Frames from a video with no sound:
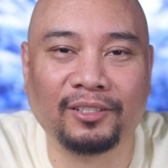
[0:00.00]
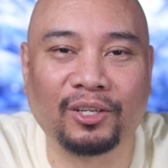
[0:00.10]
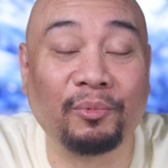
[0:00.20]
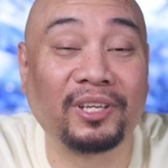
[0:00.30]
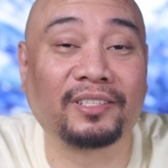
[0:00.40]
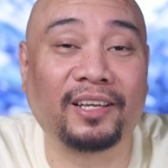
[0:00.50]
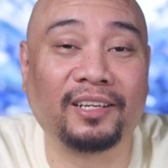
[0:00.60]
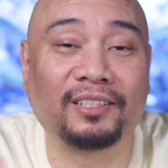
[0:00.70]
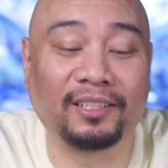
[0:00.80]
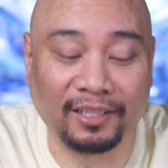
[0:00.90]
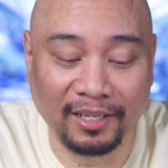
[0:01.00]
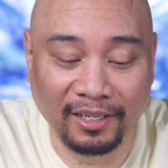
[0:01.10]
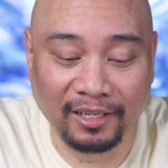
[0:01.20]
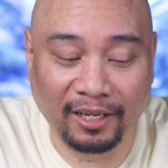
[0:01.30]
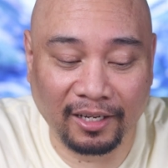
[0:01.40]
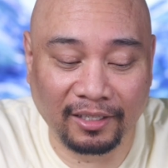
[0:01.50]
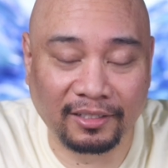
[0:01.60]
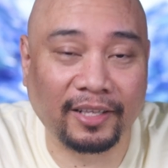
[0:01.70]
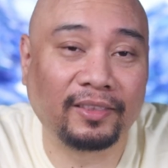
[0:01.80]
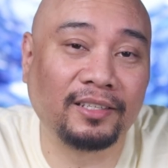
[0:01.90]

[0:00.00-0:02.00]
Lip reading: So I'm excited to set